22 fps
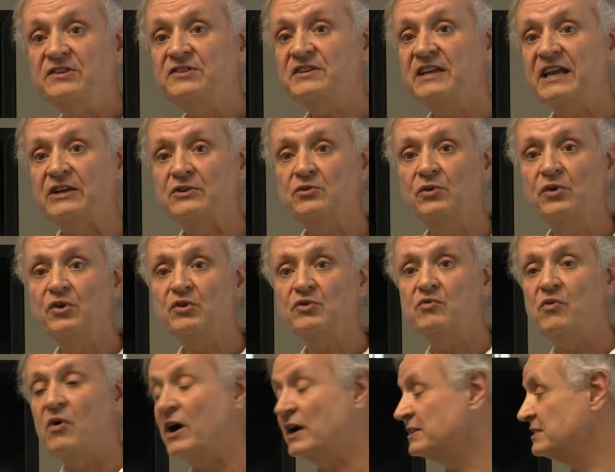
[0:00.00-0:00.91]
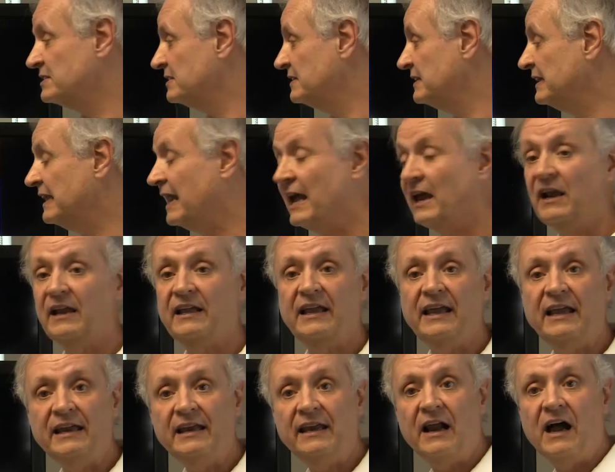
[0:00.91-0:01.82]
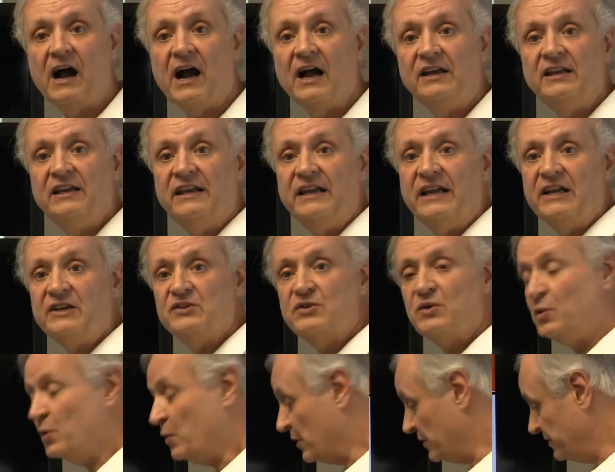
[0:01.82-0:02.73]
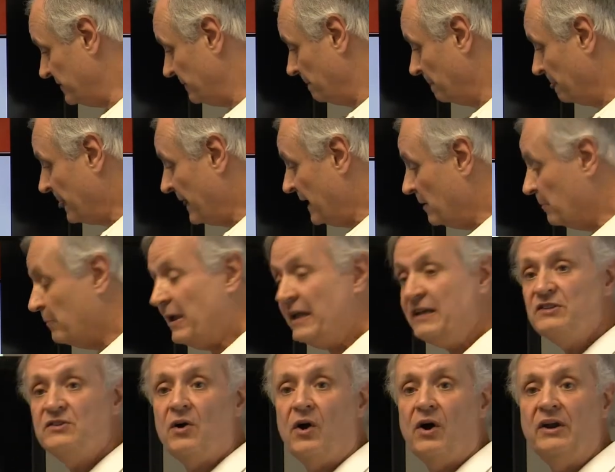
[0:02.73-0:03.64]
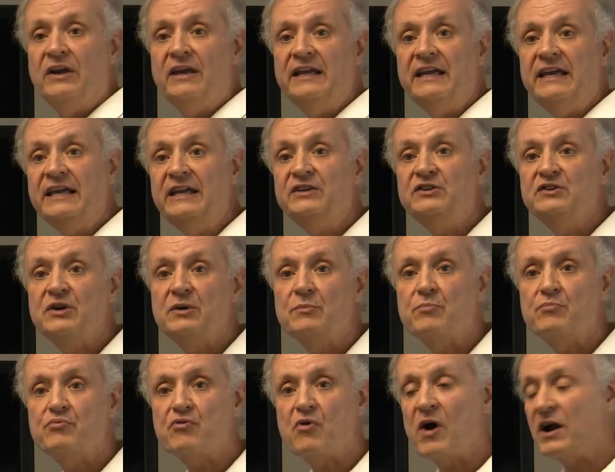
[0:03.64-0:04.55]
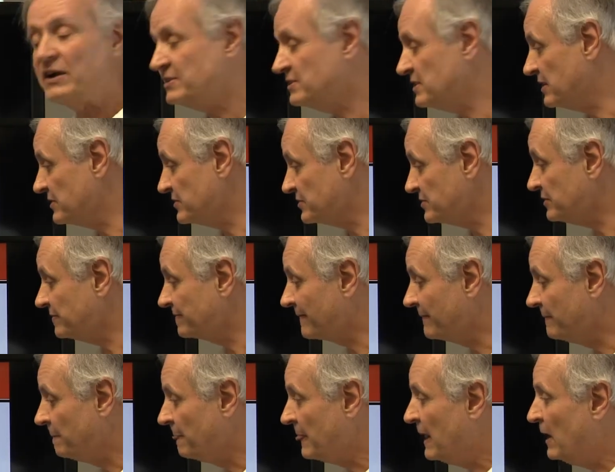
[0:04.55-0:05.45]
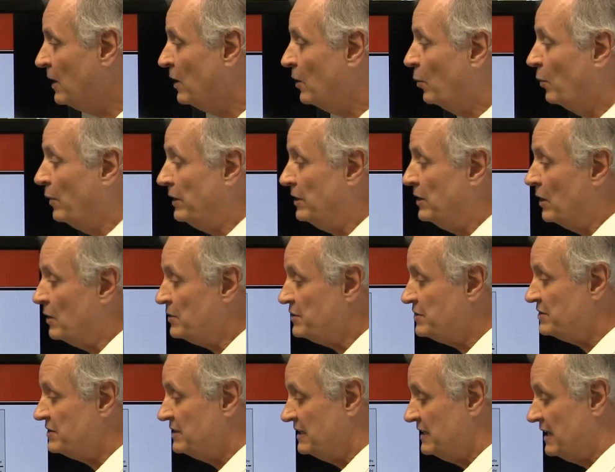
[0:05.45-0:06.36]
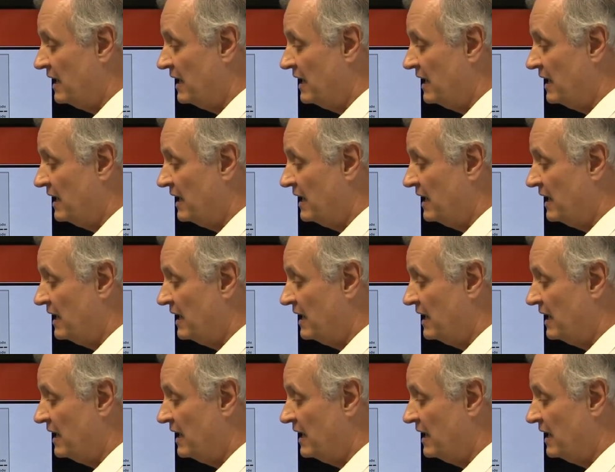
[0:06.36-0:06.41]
scheduled across the allocated RTX cores based on each processor. Windows